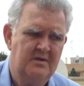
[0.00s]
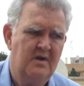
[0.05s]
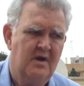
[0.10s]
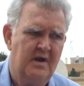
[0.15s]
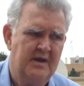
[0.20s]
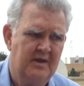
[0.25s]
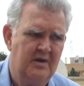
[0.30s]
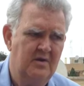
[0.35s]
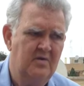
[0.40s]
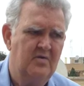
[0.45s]

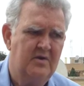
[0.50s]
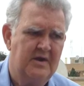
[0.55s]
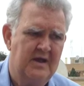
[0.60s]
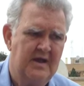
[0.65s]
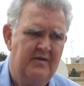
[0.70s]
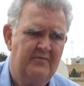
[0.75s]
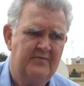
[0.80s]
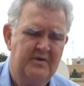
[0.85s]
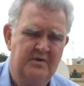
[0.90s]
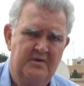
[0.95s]
I can look
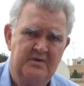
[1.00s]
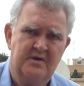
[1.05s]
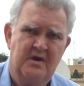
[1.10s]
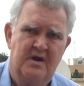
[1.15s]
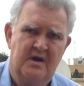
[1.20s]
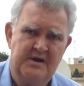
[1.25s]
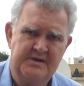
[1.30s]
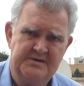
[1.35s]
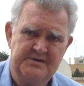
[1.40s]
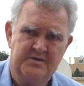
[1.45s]
after you to
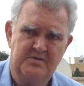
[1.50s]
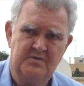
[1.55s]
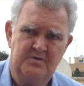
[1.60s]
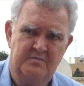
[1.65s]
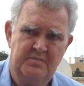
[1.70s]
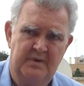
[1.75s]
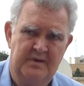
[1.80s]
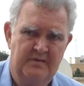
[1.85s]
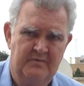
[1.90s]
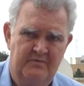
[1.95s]
high school,
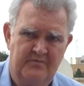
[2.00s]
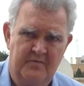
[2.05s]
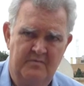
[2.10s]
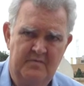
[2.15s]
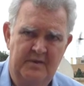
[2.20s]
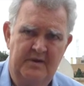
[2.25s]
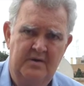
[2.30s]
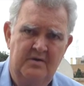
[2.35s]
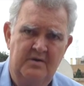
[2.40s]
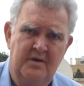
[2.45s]
but from
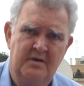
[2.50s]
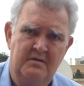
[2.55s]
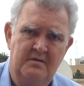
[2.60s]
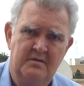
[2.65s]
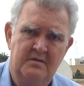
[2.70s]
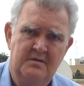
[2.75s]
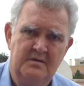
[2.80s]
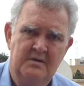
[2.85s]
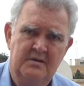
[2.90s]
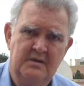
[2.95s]
then on,
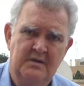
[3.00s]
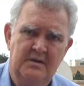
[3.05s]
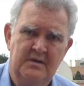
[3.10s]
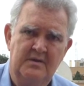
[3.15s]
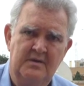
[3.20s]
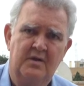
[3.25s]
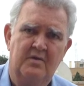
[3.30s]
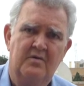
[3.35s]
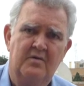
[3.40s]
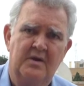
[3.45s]

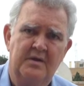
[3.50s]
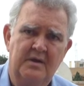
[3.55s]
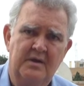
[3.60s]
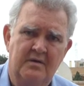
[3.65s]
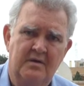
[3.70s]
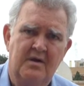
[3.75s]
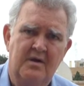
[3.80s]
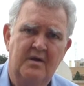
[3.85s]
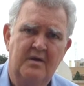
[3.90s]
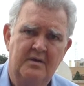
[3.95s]
you're on
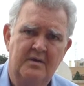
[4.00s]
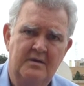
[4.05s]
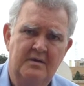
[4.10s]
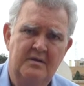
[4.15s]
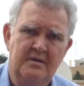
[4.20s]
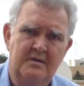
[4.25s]
your own.